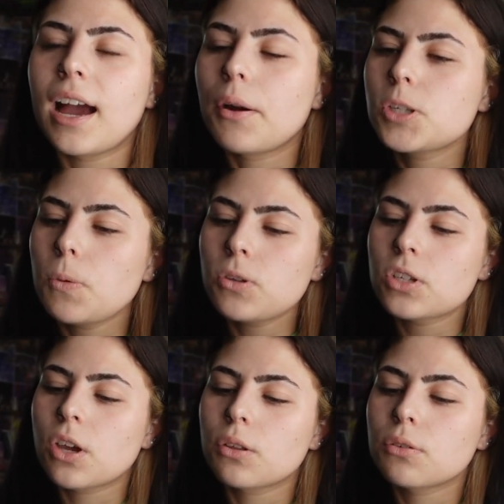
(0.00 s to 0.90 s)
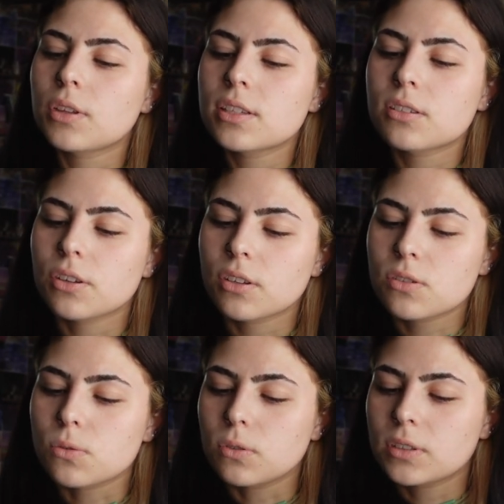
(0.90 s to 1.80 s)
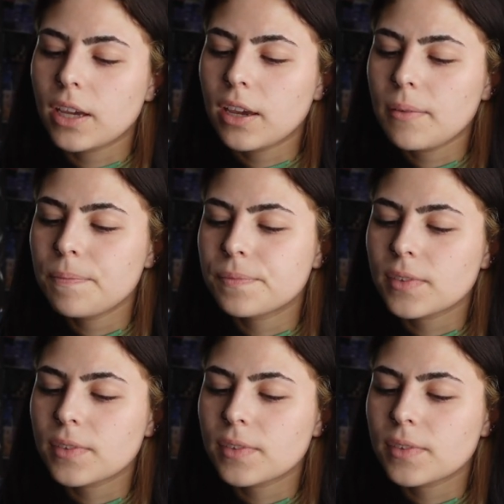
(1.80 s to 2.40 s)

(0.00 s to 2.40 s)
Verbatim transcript: I was supposed to go through this during the school day